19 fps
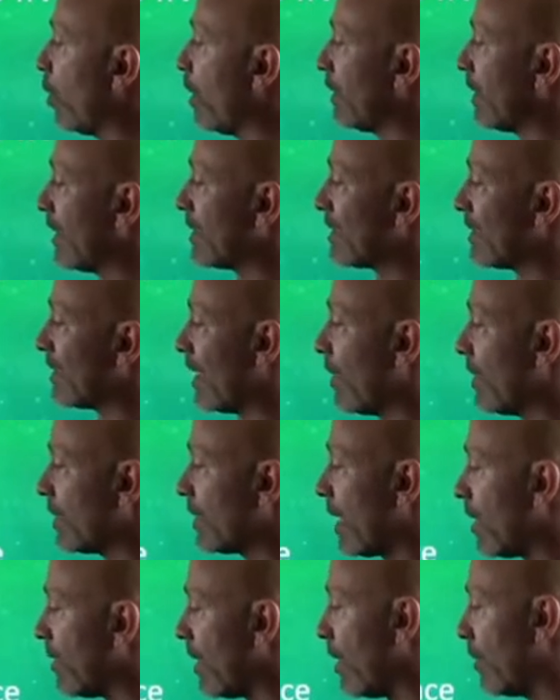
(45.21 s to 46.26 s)
one of the things, let me
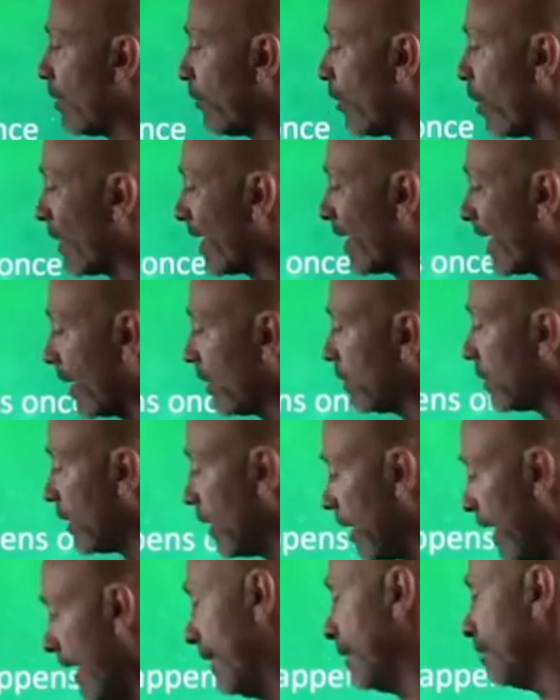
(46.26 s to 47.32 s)
talk about before we get into the
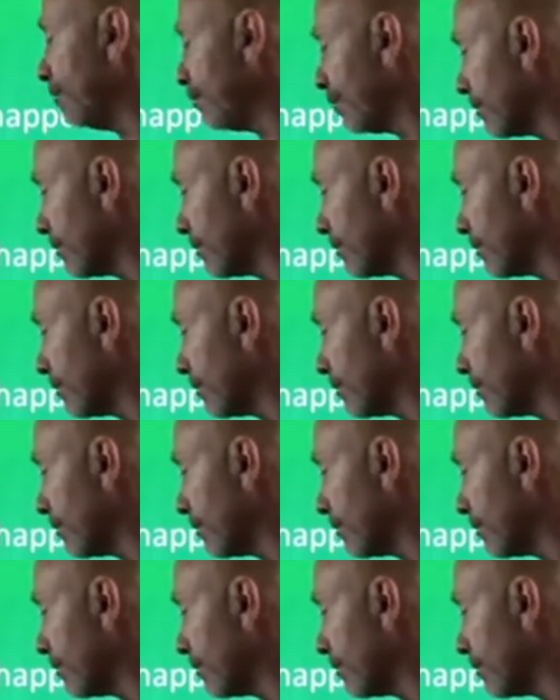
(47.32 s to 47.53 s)
lab.